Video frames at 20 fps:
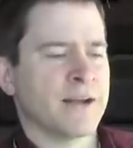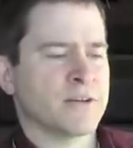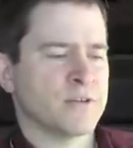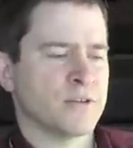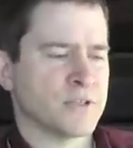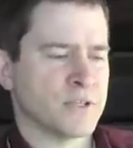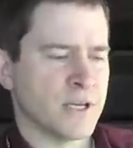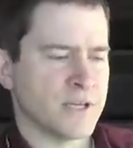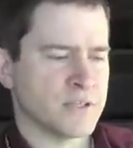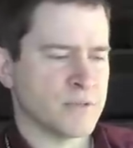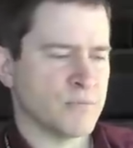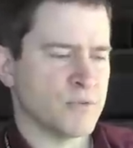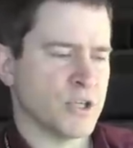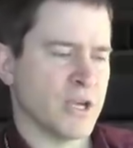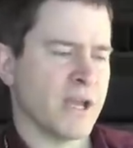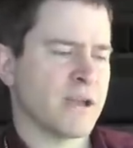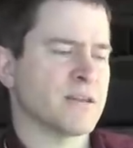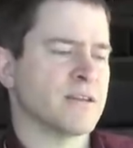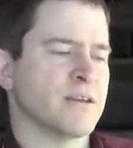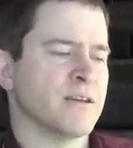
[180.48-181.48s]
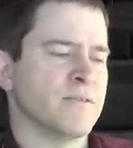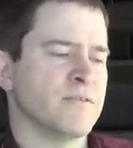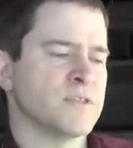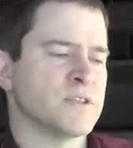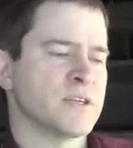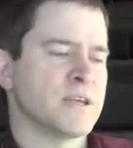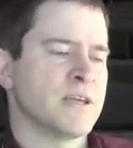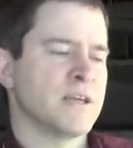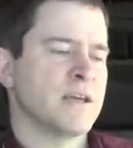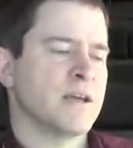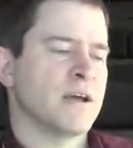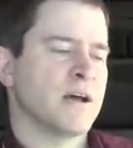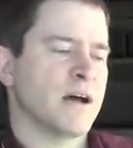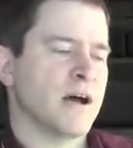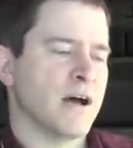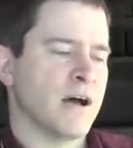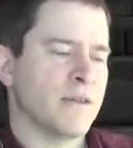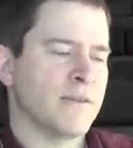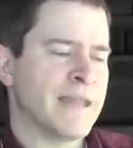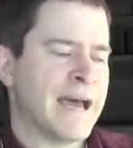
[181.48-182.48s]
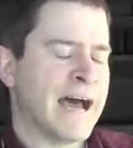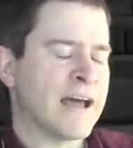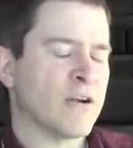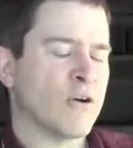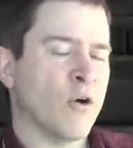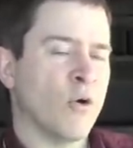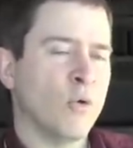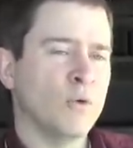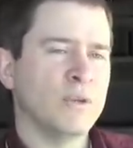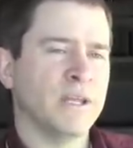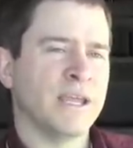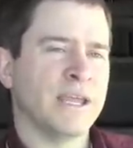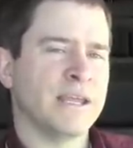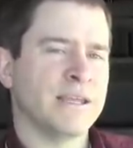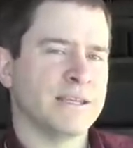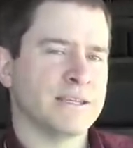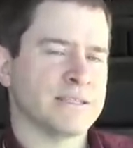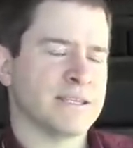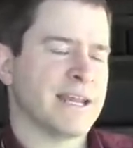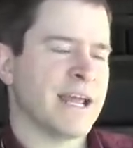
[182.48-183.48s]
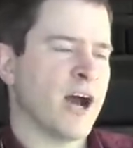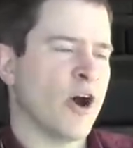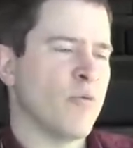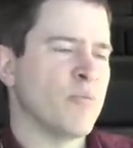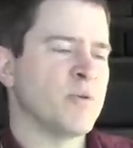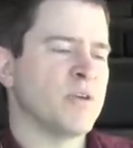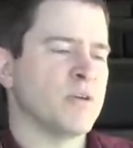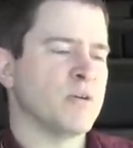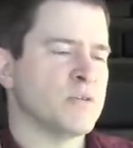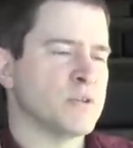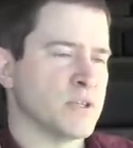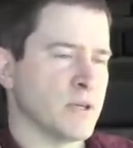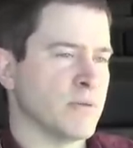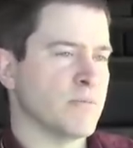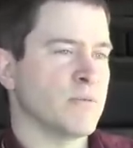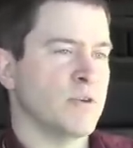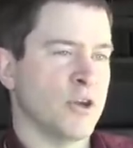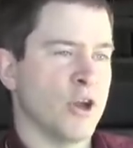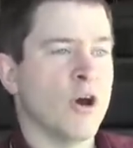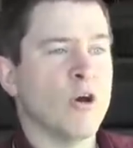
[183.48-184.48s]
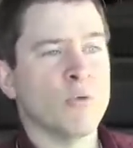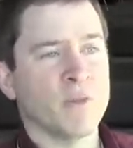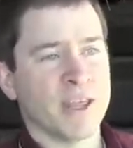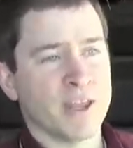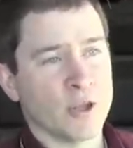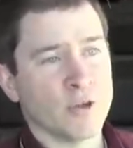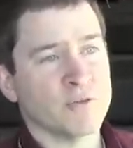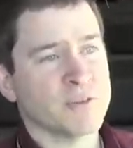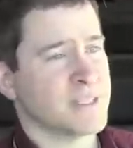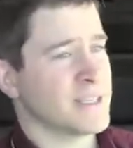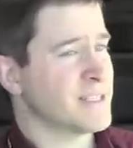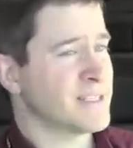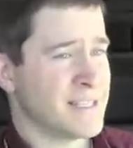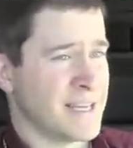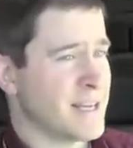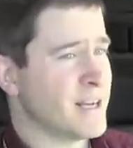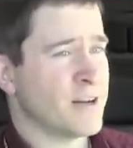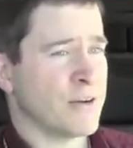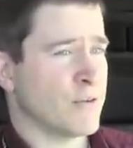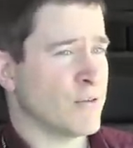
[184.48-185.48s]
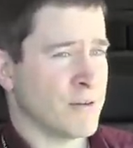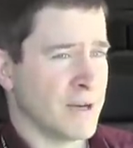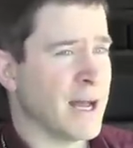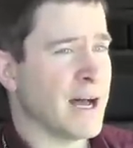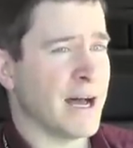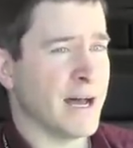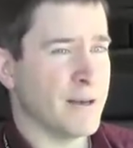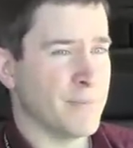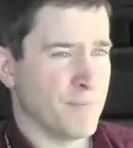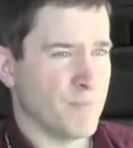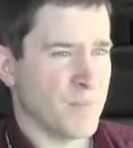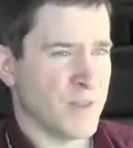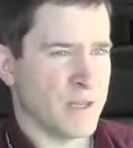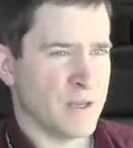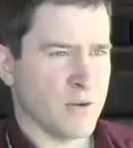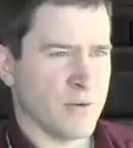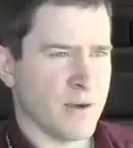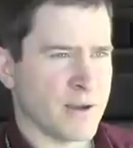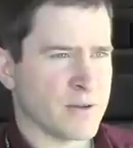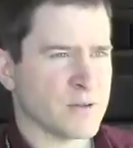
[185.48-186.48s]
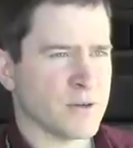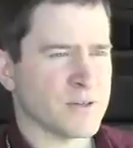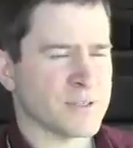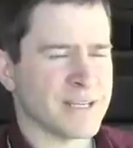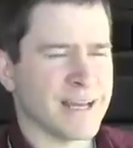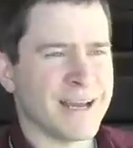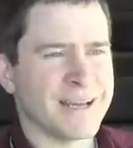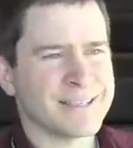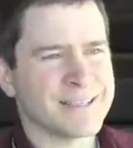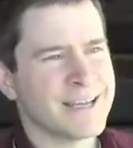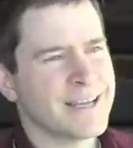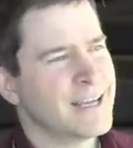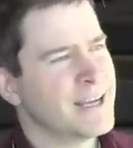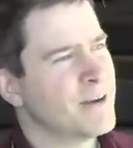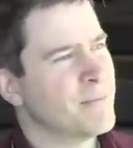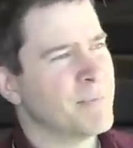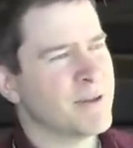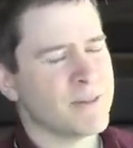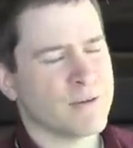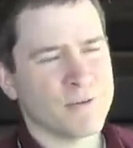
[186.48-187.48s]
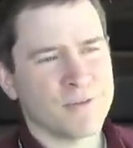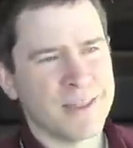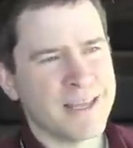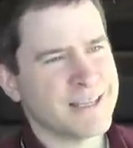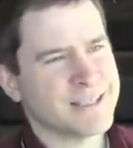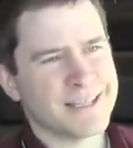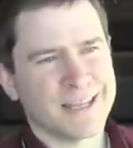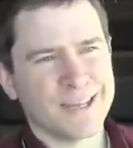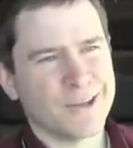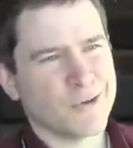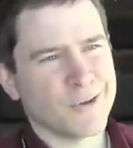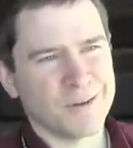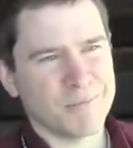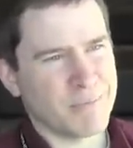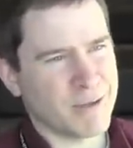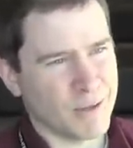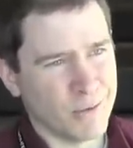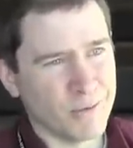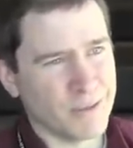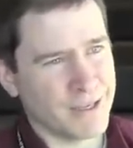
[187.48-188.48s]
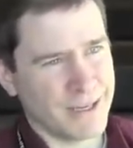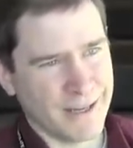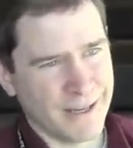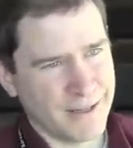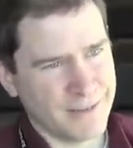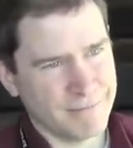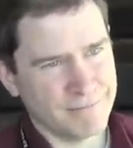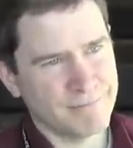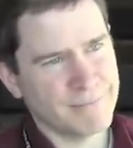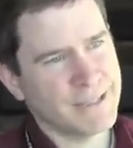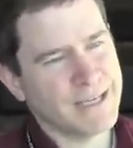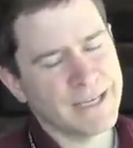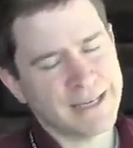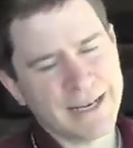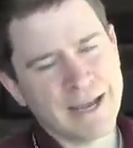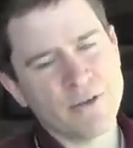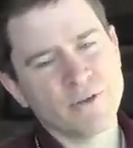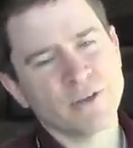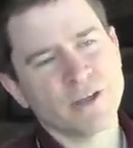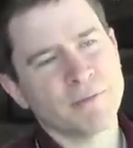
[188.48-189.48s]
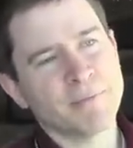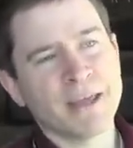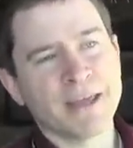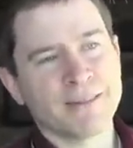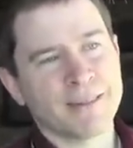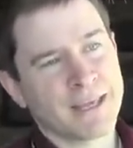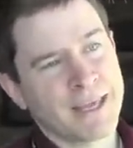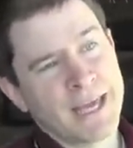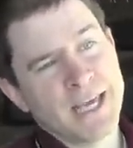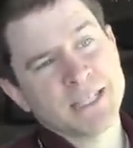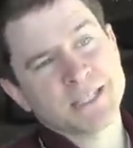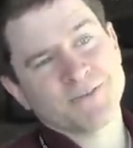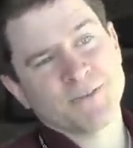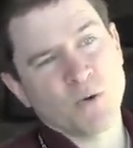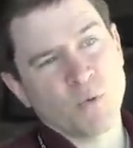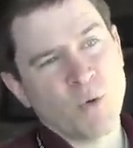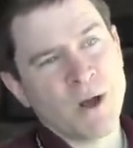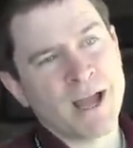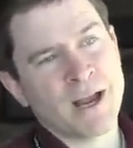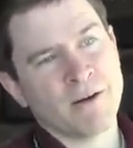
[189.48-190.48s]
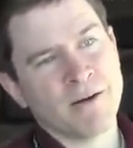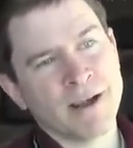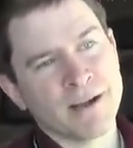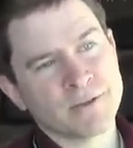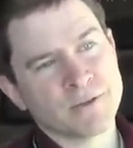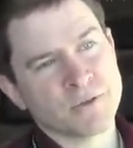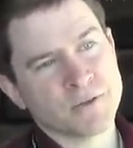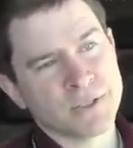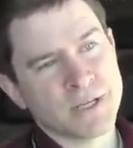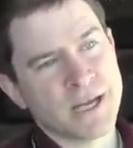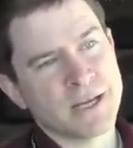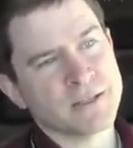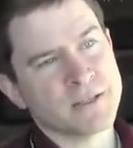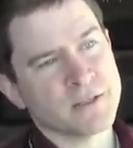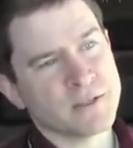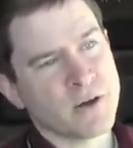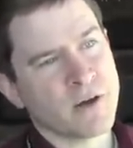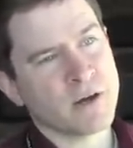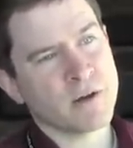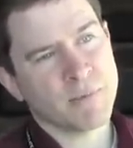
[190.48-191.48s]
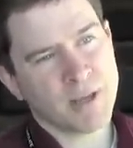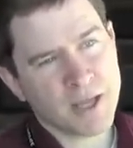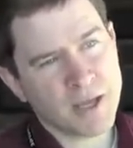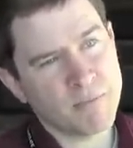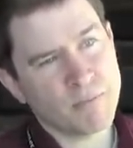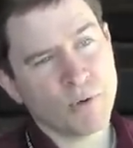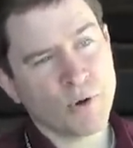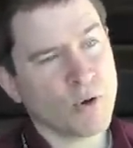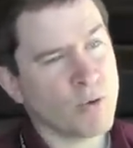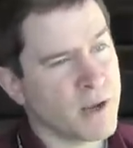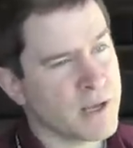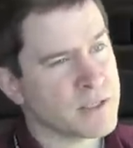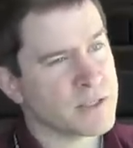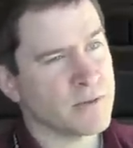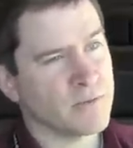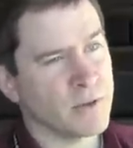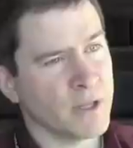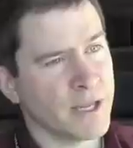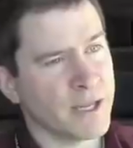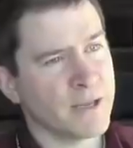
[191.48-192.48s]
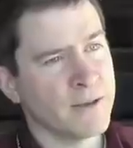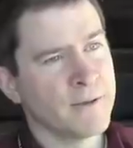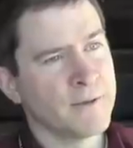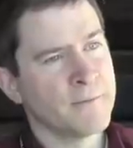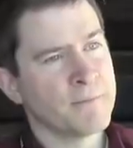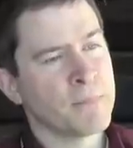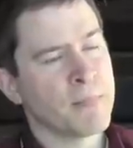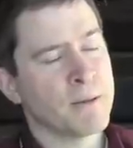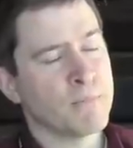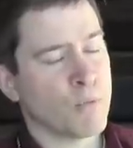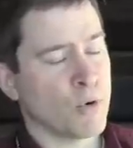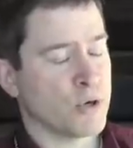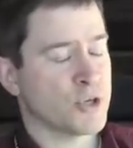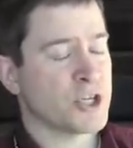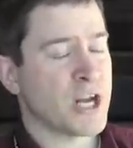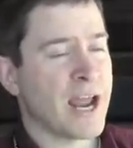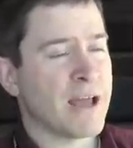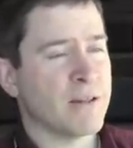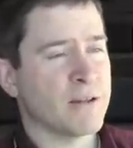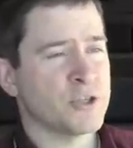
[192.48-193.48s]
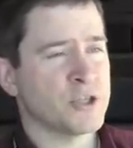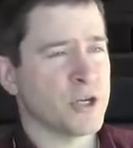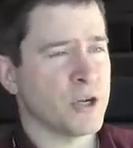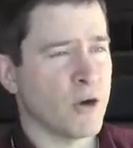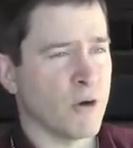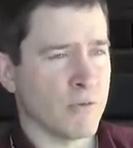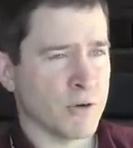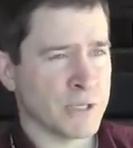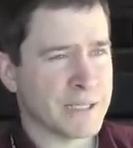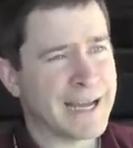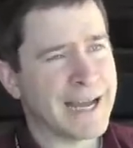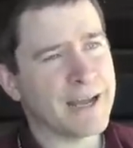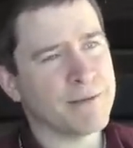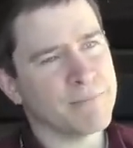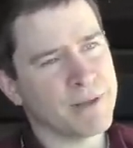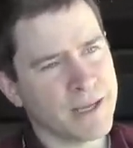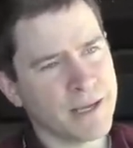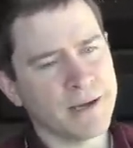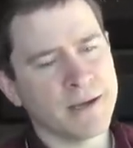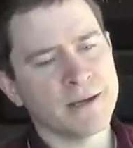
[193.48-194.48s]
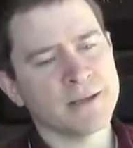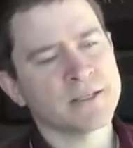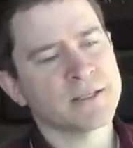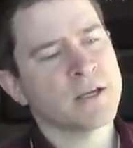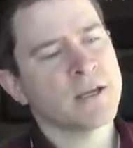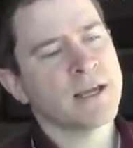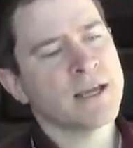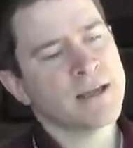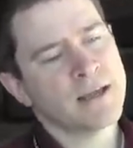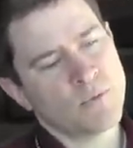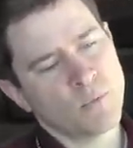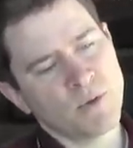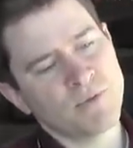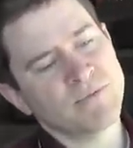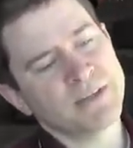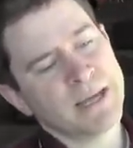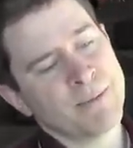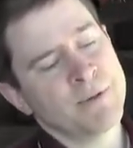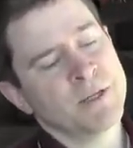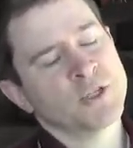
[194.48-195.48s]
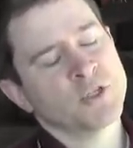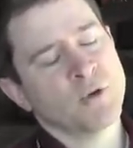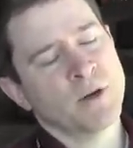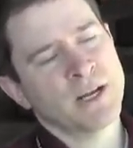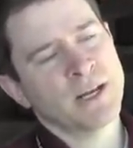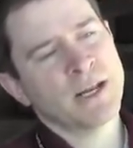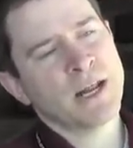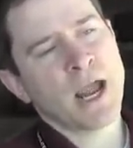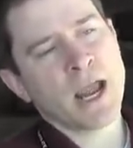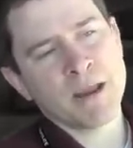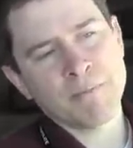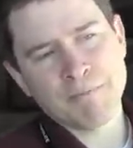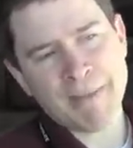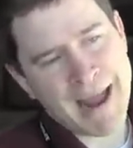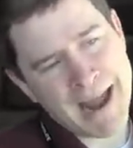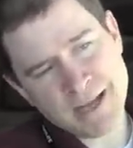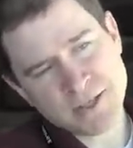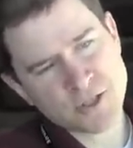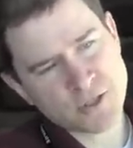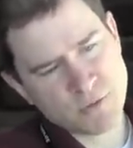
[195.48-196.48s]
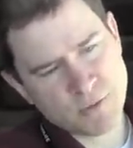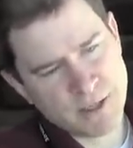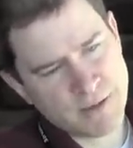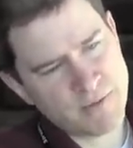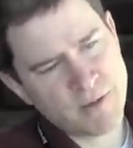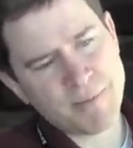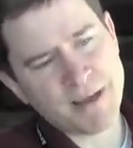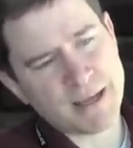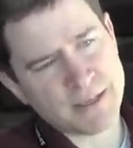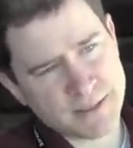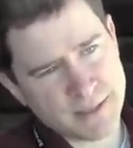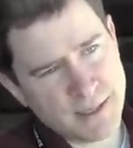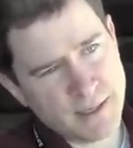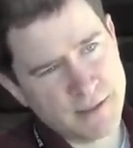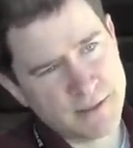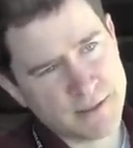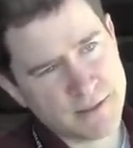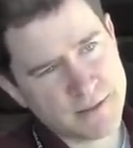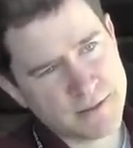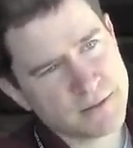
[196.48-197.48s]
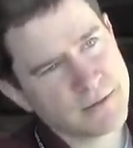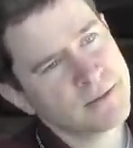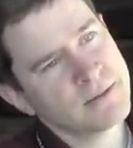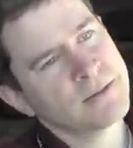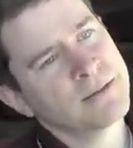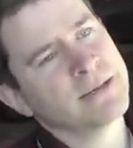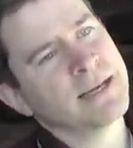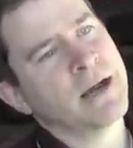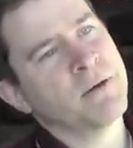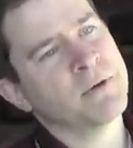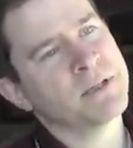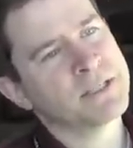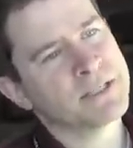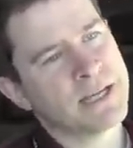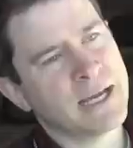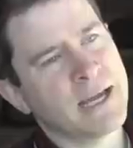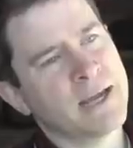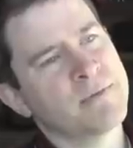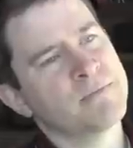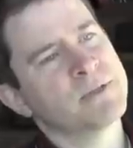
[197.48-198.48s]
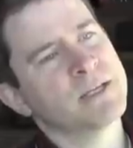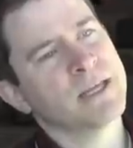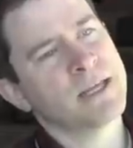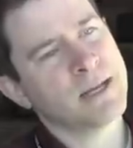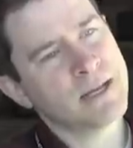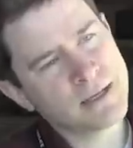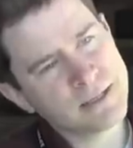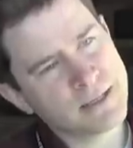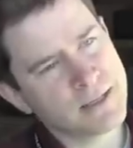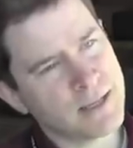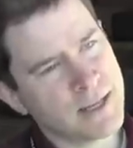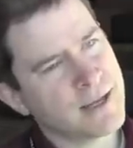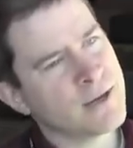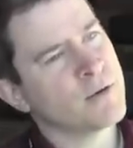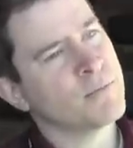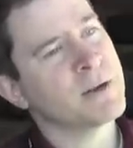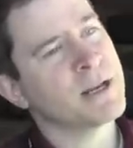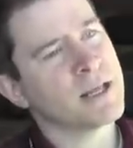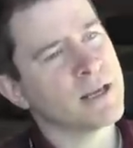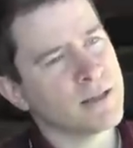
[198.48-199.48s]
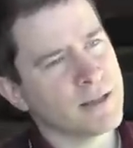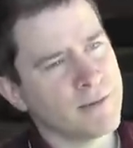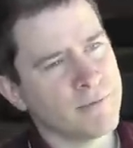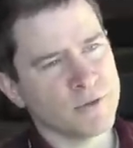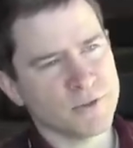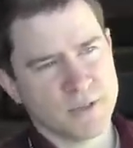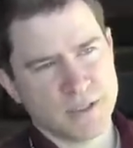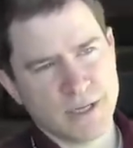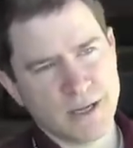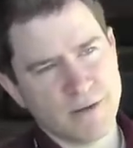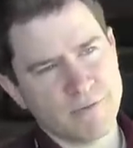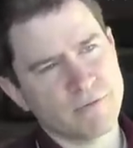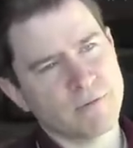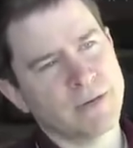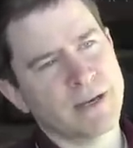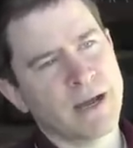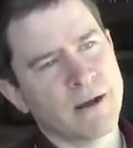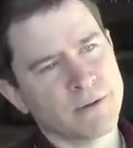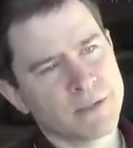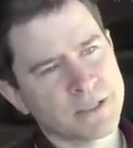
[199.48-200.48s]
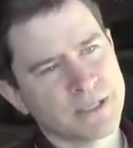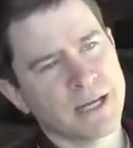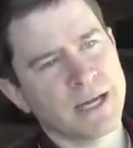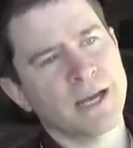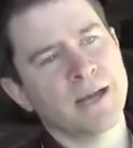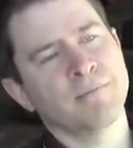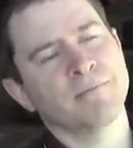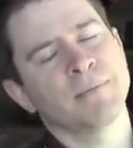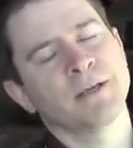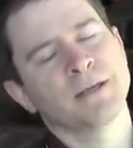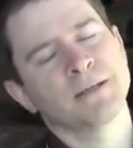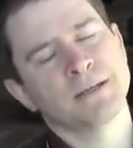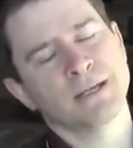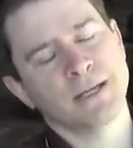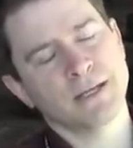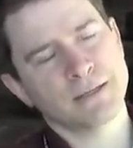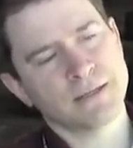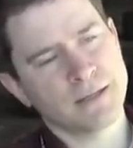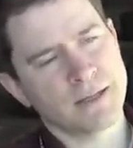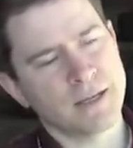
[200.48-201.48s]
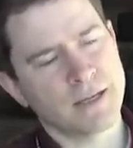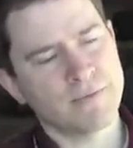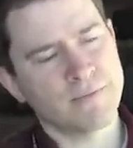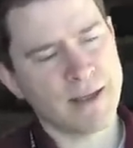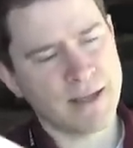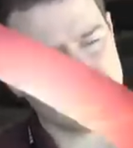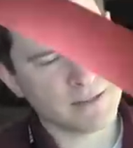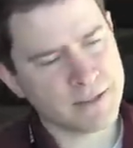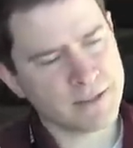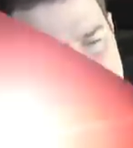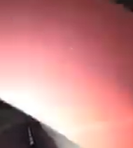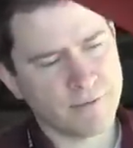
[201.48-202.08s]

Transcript: exercise objectives, not only does it help you to know that you've succeeded or not in your exercise, but they're things that you can build on. And now you can make the case for why our exercises ought to become progressively more challenging over time, because we've demonstrated a mastery of the basics. Now it's time to get to the intermediate level stuff. Now it's time to get to the advanced